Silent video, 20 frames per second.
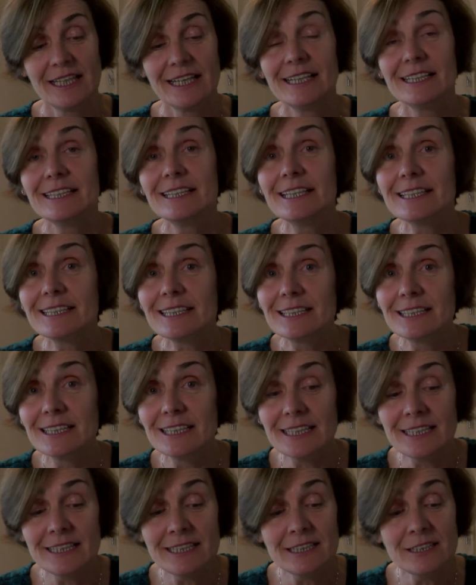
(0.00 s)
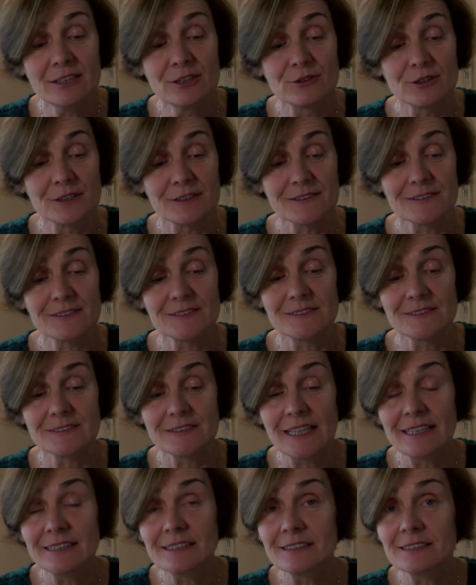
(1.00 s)
Little egrets
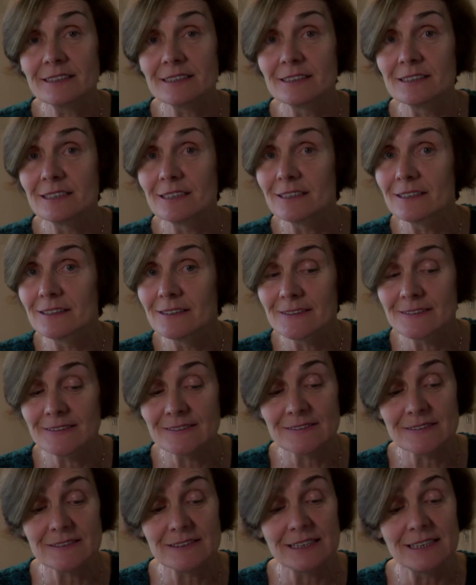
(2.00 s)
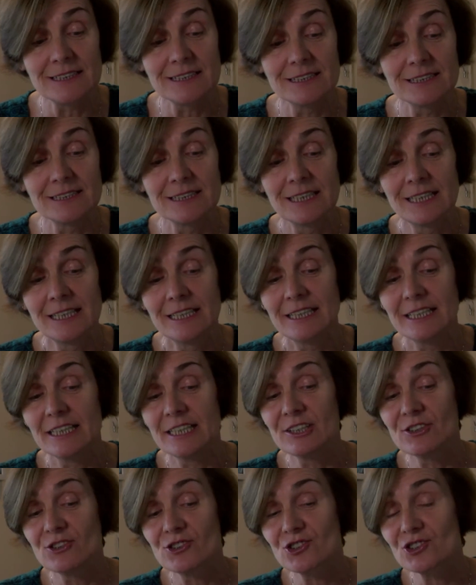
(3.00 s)
sentinel still
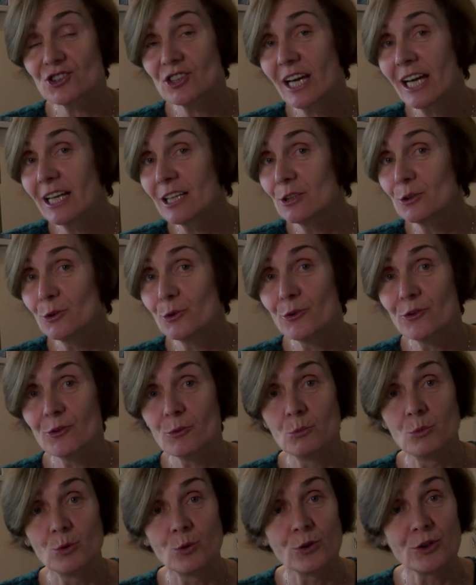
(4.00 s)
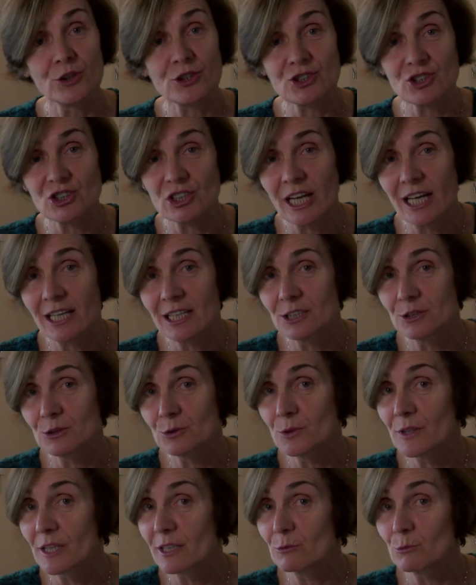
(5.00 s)
in shallows more
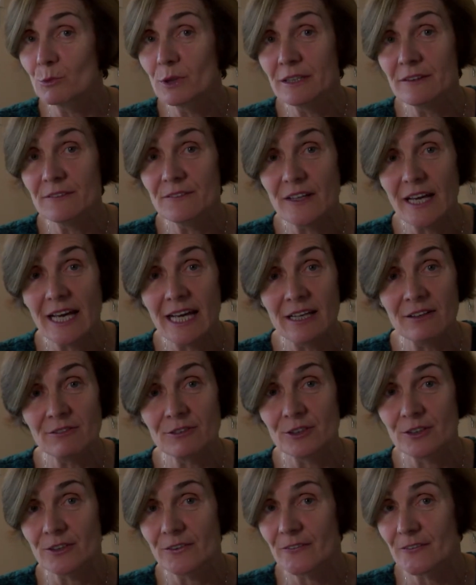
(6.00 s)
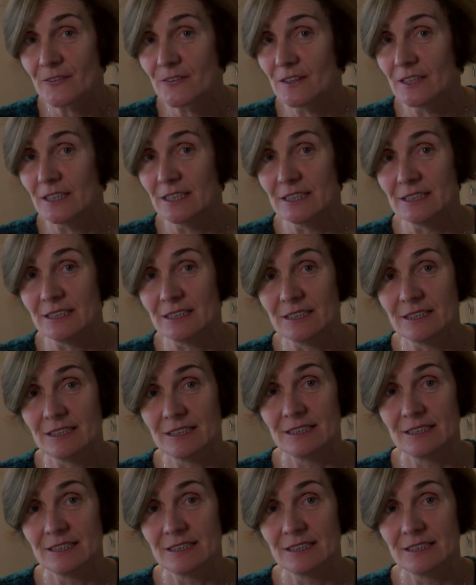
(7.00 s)
shallow than we've ever seen.